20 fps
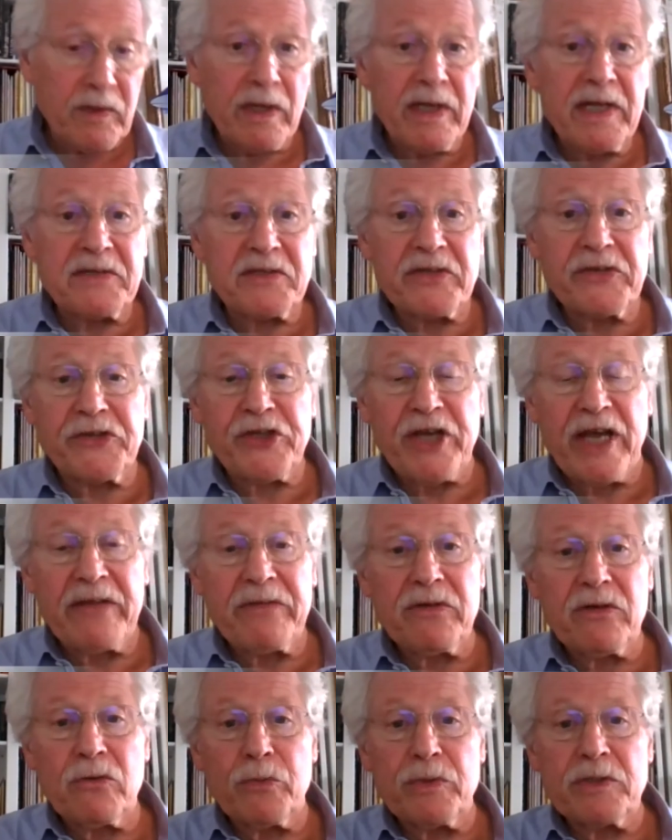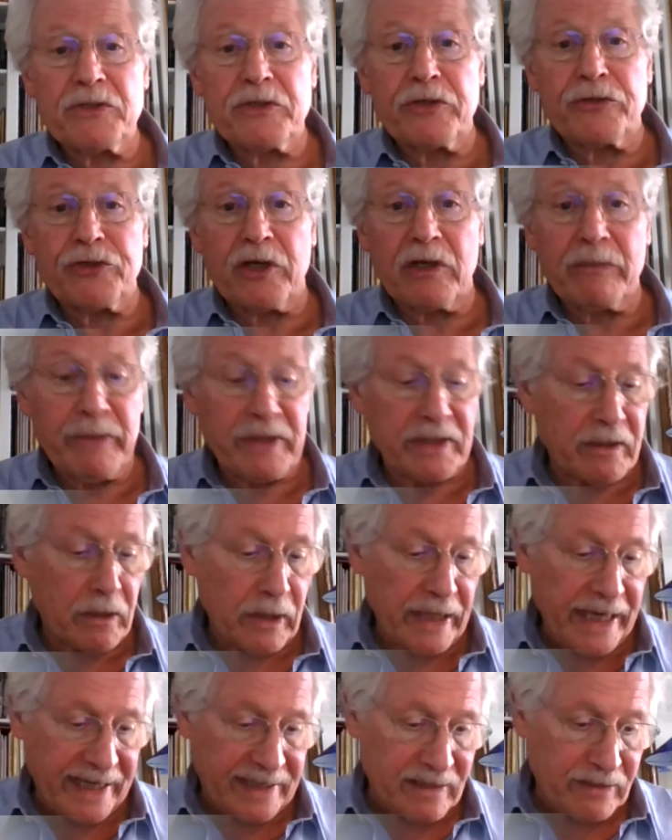its agenda was determined
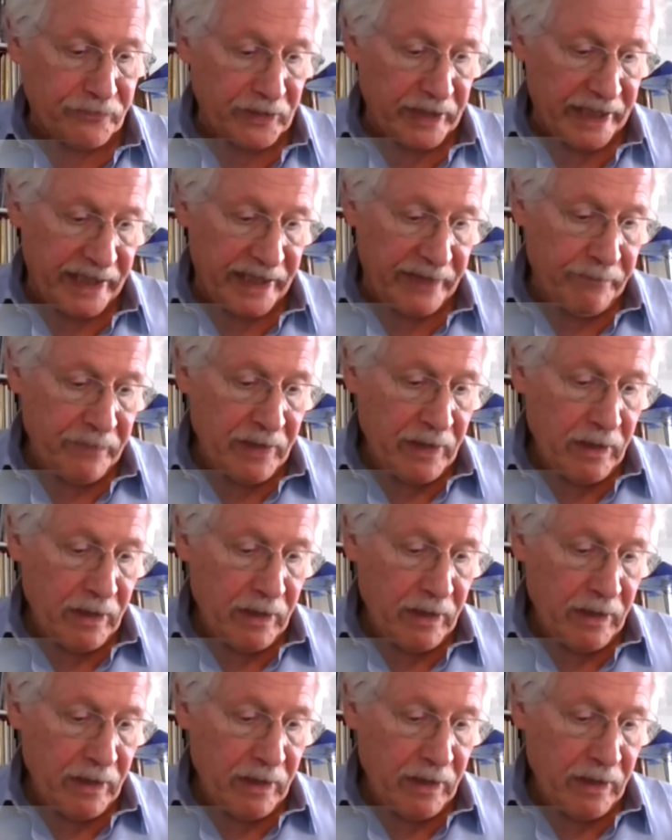collectively